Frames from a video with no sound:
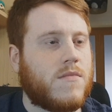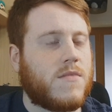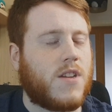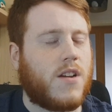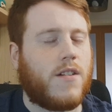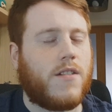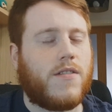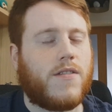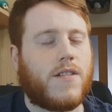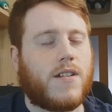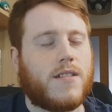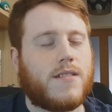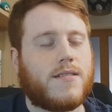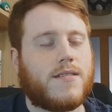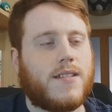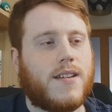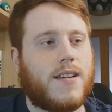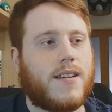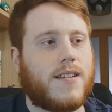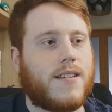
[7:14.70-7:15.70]
Oh, for God's
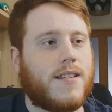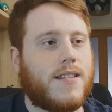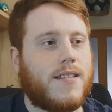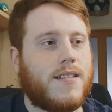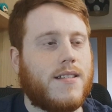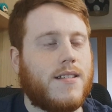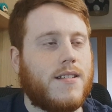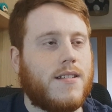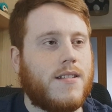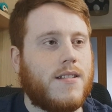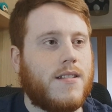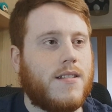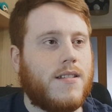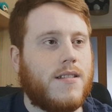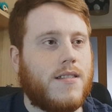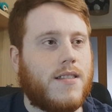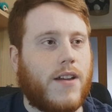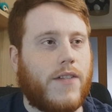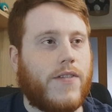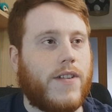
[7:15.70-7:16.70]
sake.
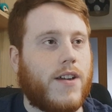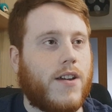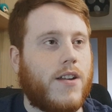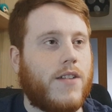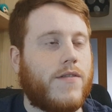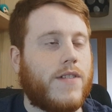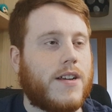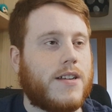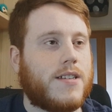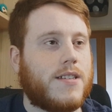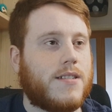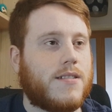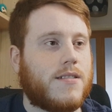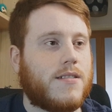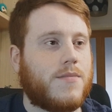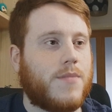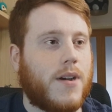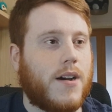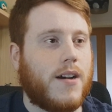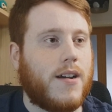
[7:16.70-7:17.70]
Definitely going to think she's a
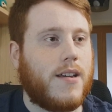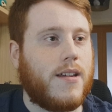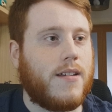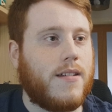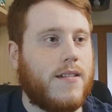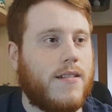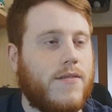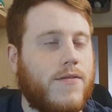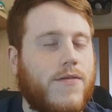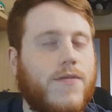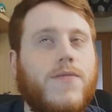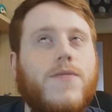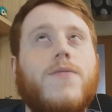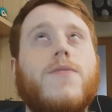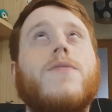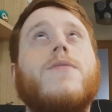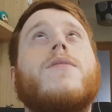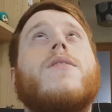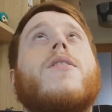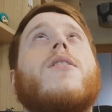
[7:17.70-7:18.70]
spy.
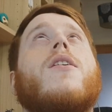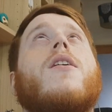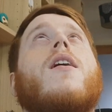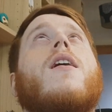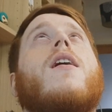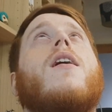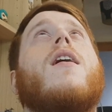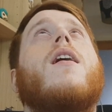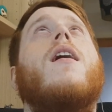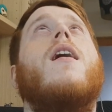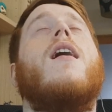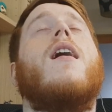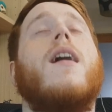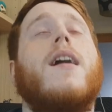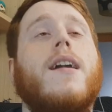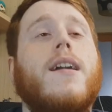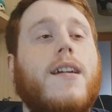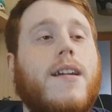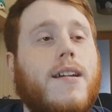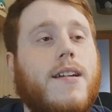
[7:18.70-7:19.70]

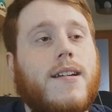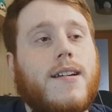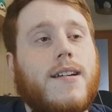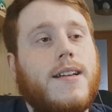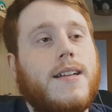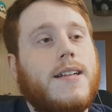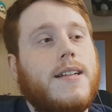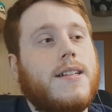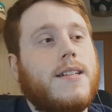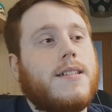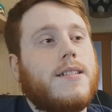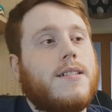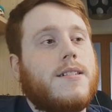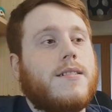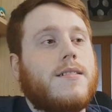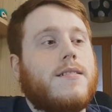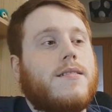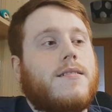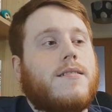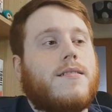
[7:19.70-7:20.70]
Fuck!
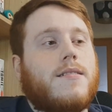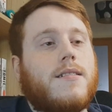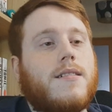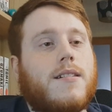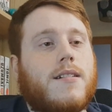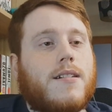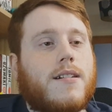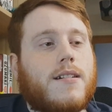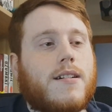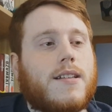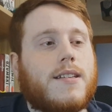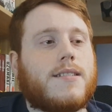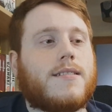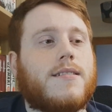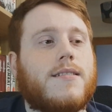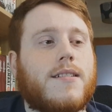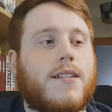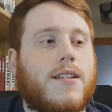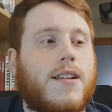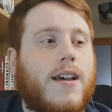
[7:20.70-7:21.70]
Oh, this
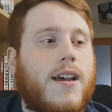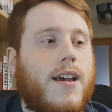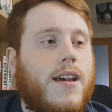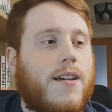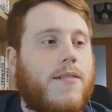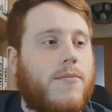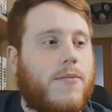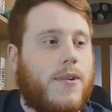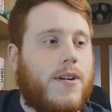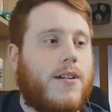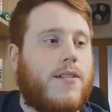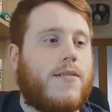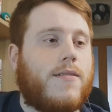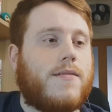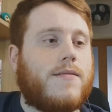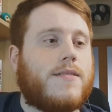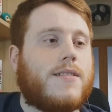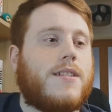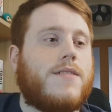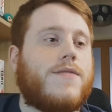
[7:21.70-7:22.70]
isn't going to end well.
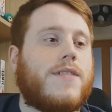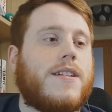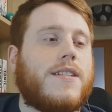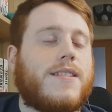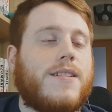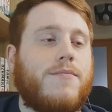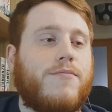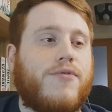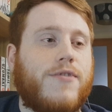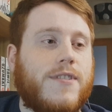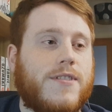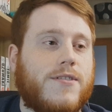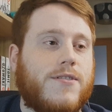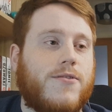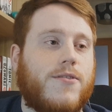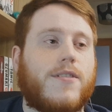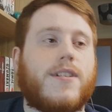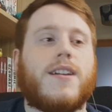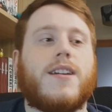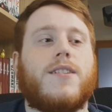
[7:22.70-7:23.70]
Either gets in prison
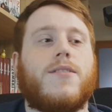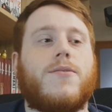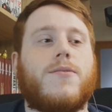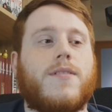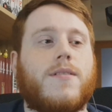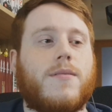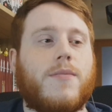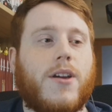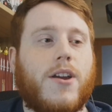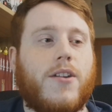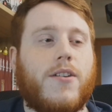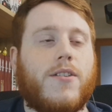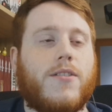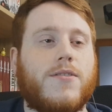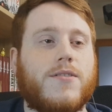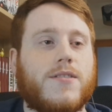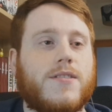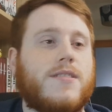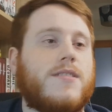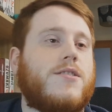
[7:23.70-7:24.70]
or killed. And I'm going to,
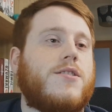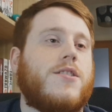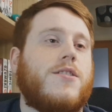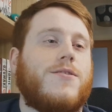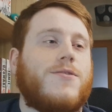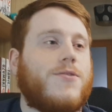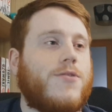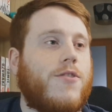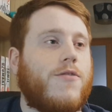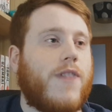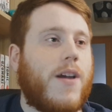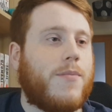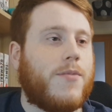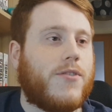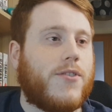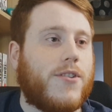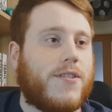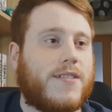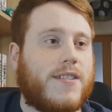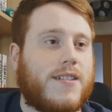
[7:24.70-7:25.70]
because of the show's sort of
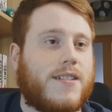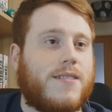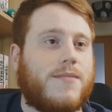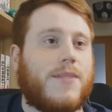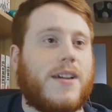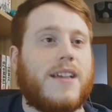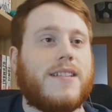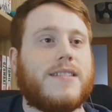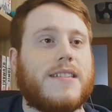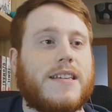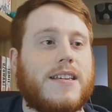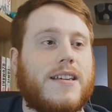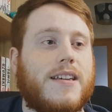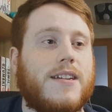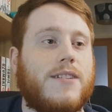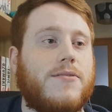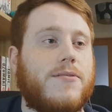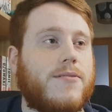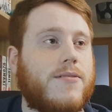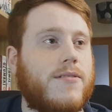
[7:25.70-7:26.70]
episodic, I'm guessing
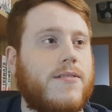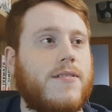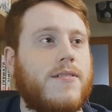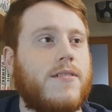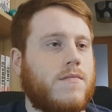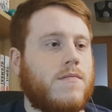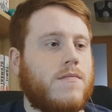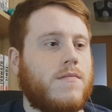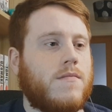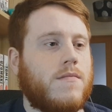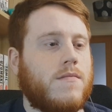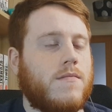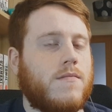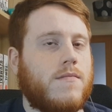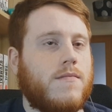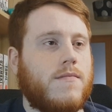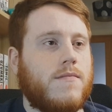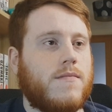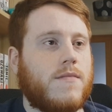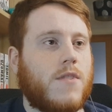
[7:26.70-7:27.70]
killed.
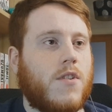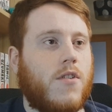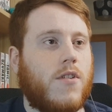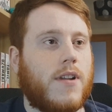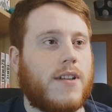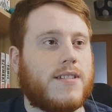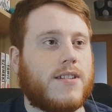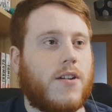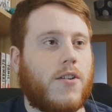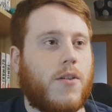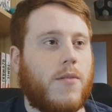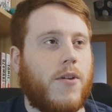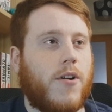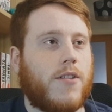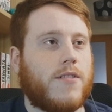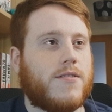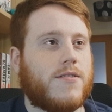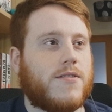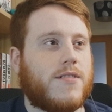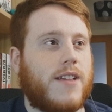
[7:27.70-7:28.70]
Well, let's talk about
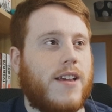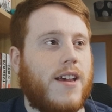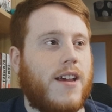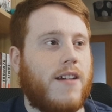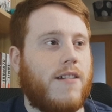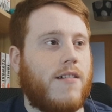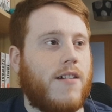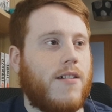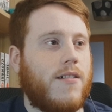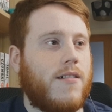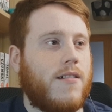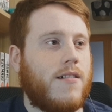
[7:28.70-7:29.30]
it as just the hero.